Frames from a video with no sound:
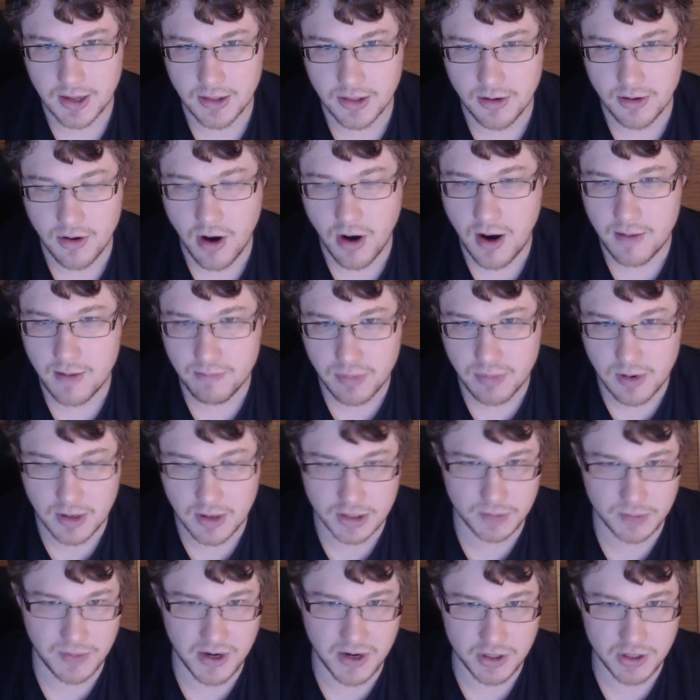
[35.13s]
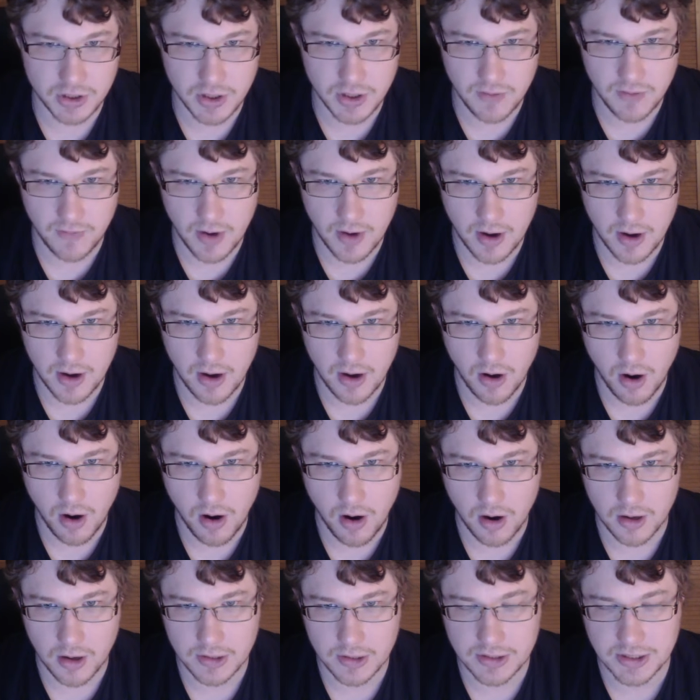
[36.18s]
They're not especially very
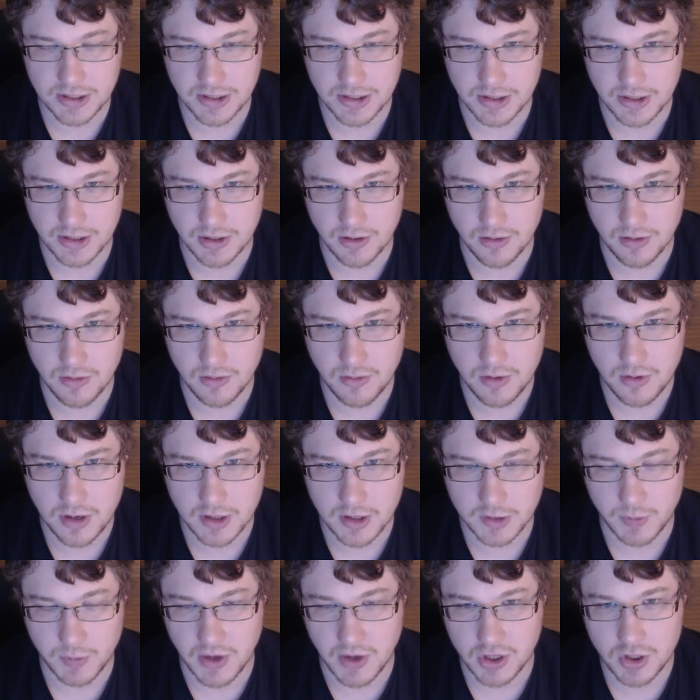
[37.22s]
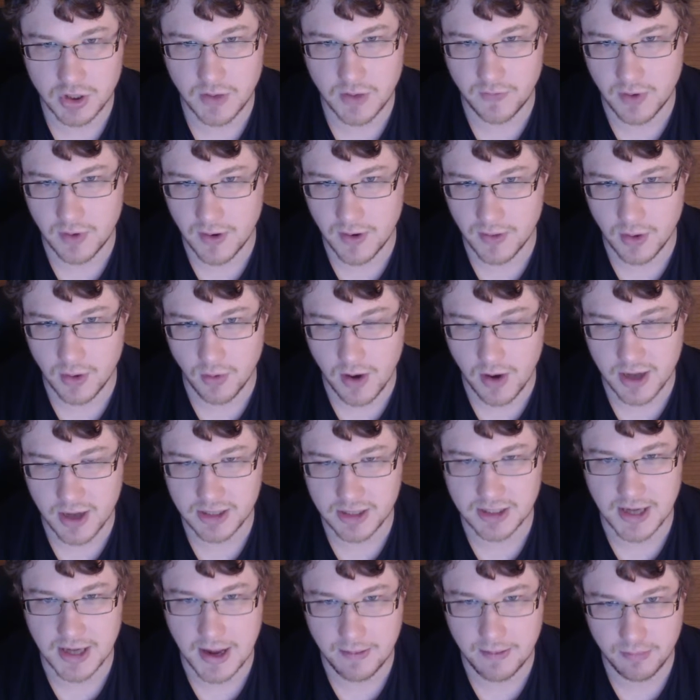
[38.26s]
hard to do, especially if you have the
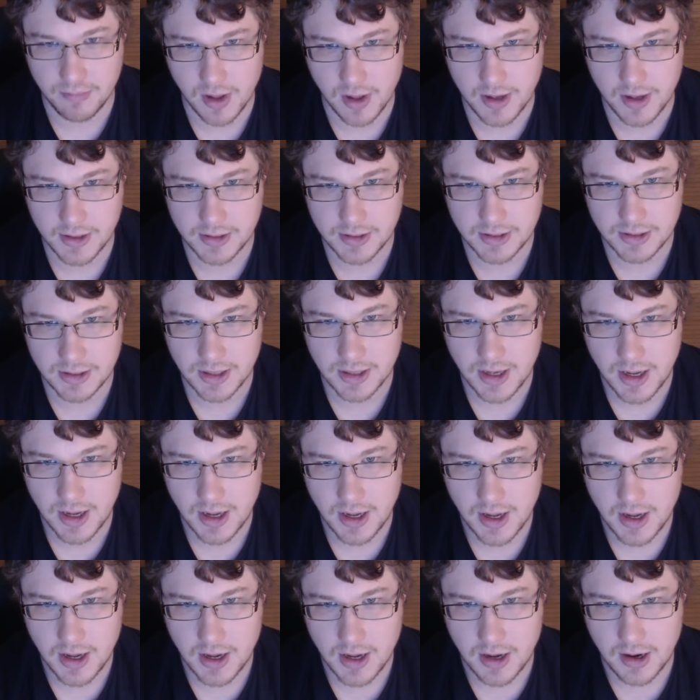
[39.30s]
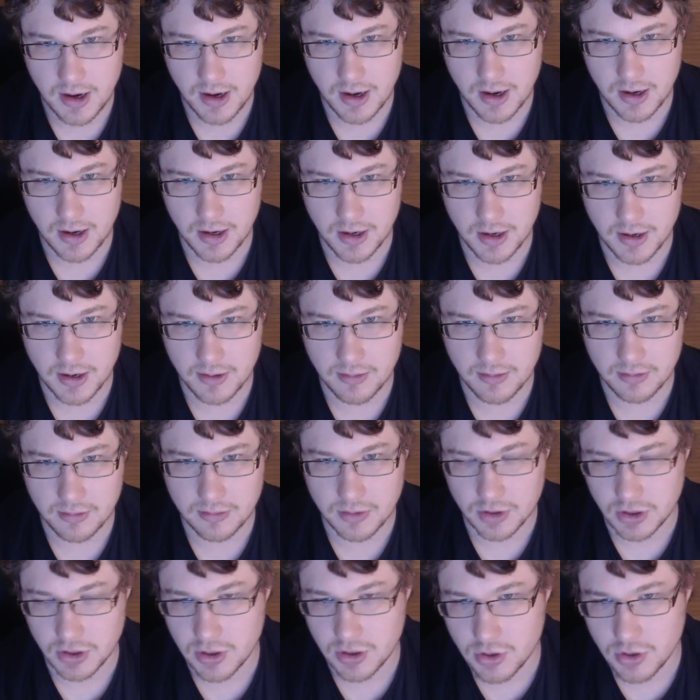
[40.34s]
right templates.
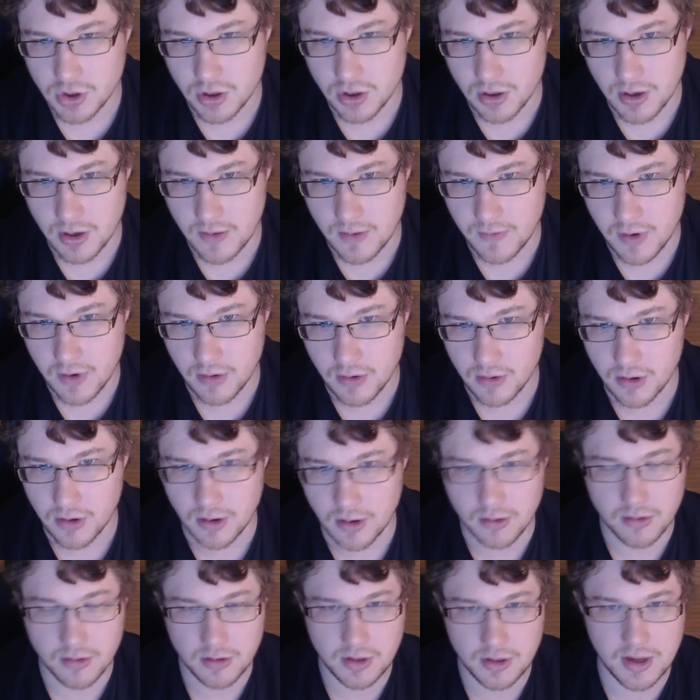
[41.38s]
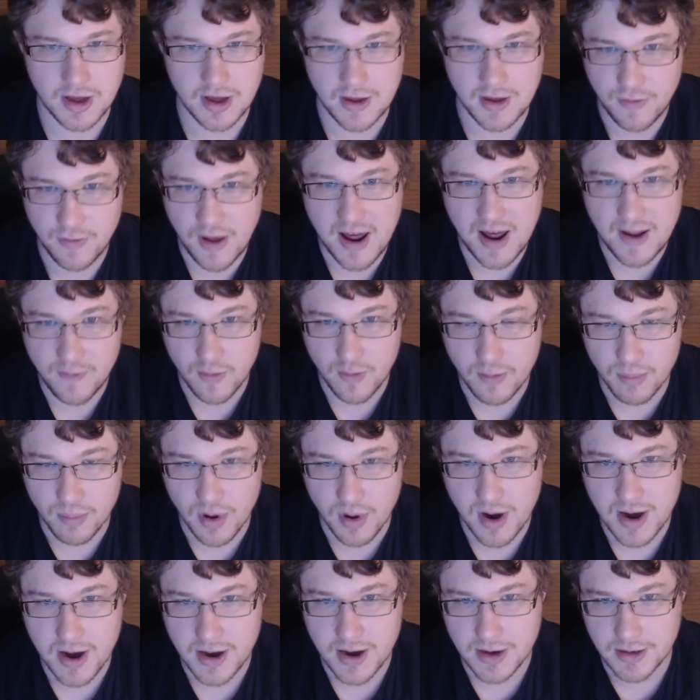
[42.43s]
Because usually, if you have half a
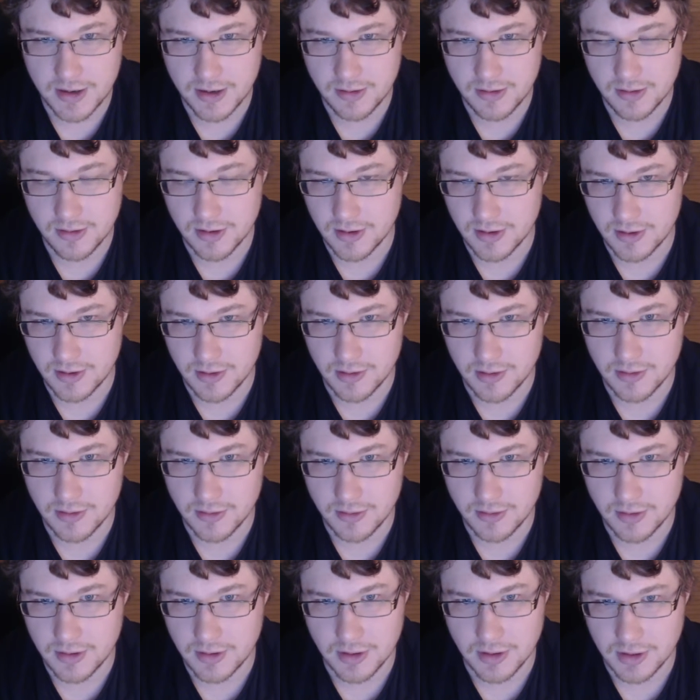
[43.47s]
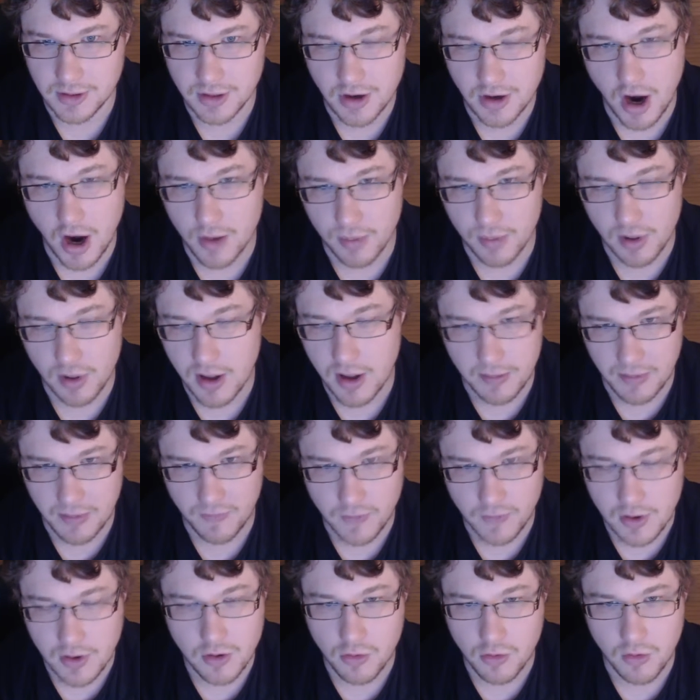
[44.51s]
brain, you can cobble up a
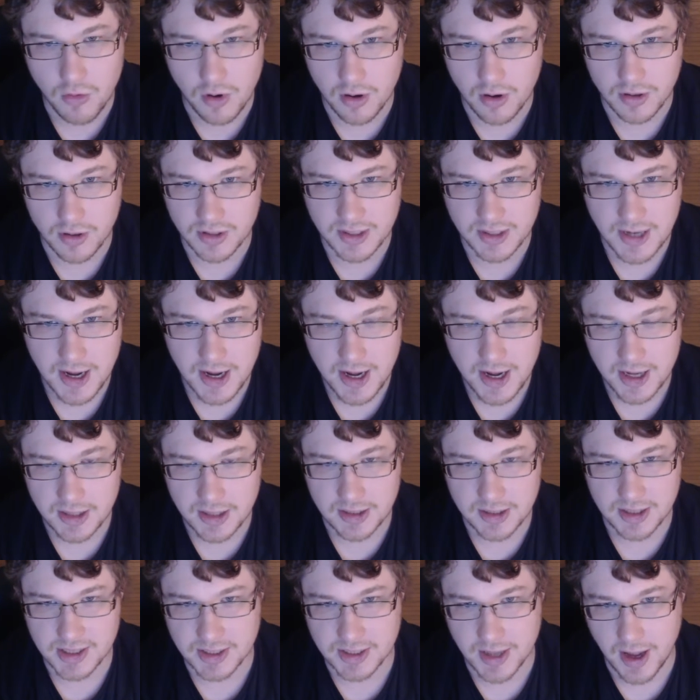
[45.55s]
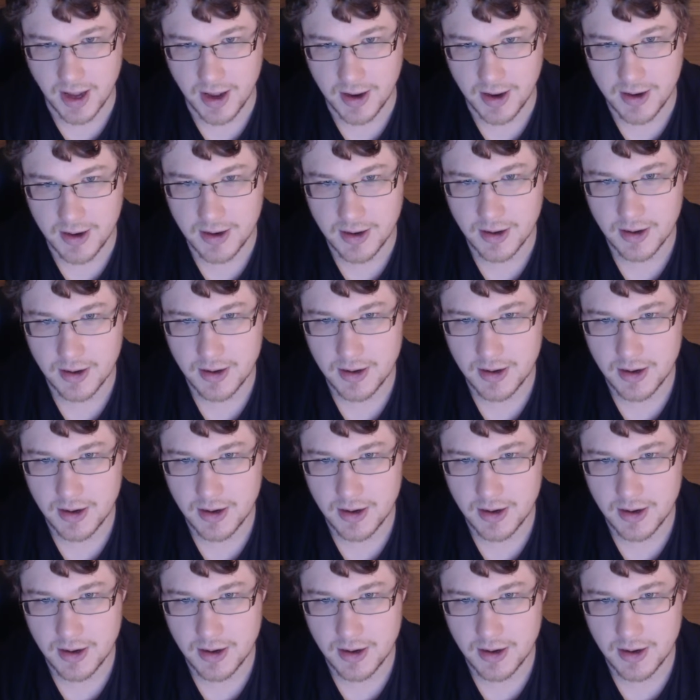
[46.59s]
few words to say.